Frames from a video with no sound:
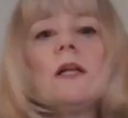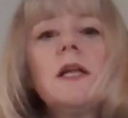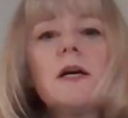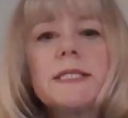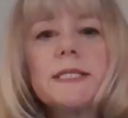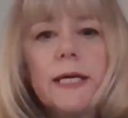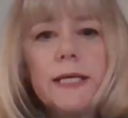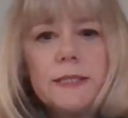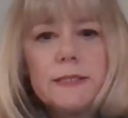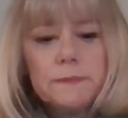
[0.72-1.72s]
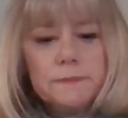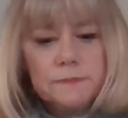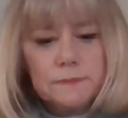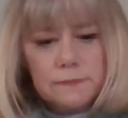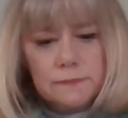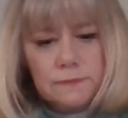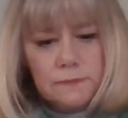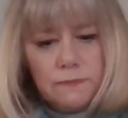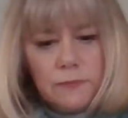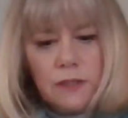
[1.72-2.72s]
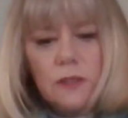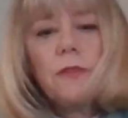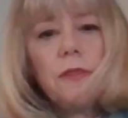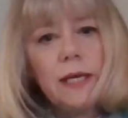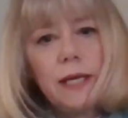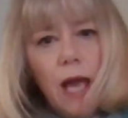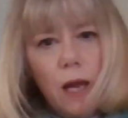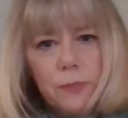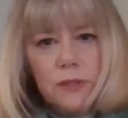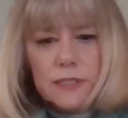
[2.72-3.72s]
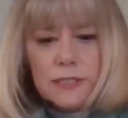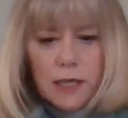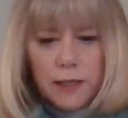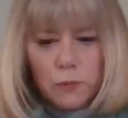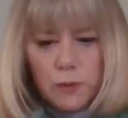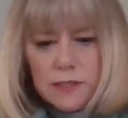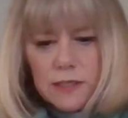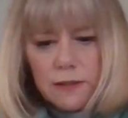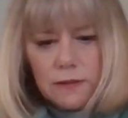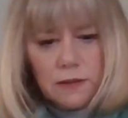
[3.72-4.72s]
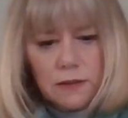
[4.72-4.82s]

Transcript: Last night. Nothing happens like winter.